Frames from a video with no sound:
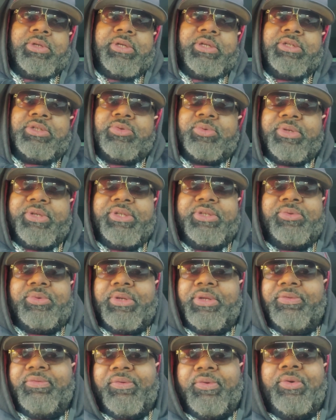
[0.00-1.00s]
in
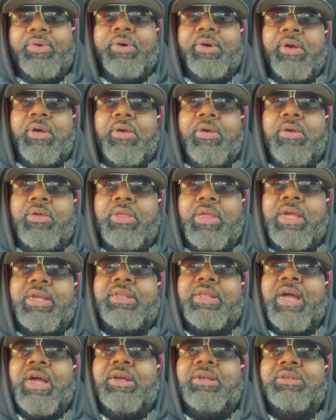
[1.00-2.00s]
2024.
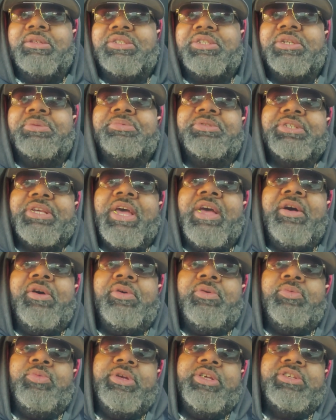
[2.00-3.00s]
Like, that ship
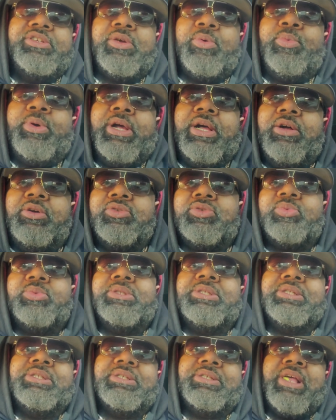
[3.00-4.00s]
sailed. We somewhere else
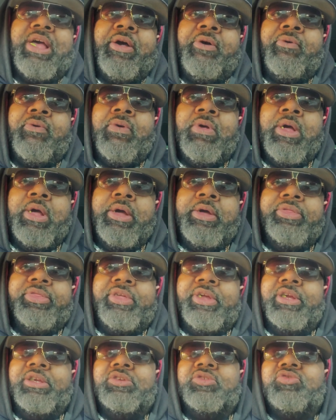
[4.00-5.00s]
with this now.
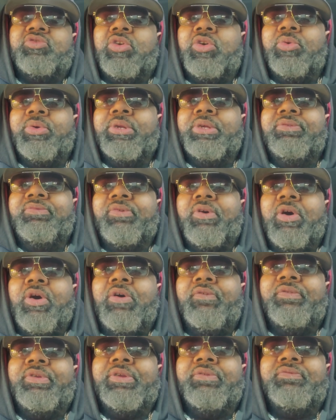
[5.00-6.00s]
Things grow and
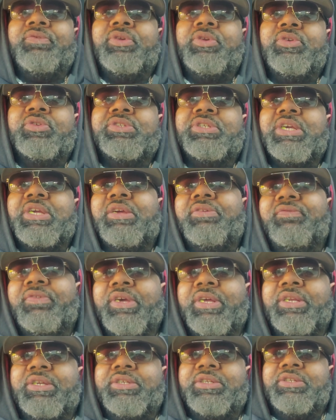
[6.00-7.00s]
evolve. And if you don't take
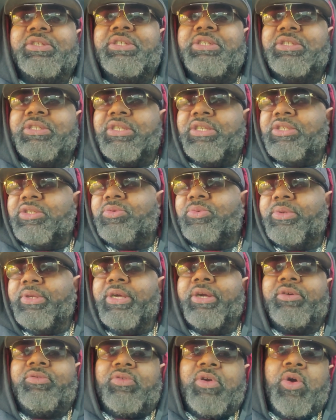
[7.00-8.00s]
advantage of these things when
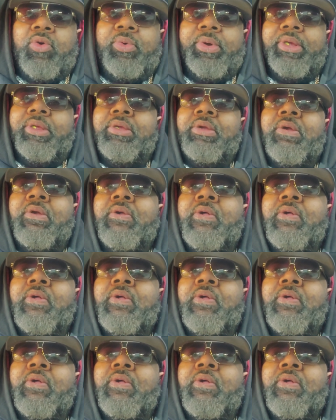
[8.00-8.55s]
they're growing,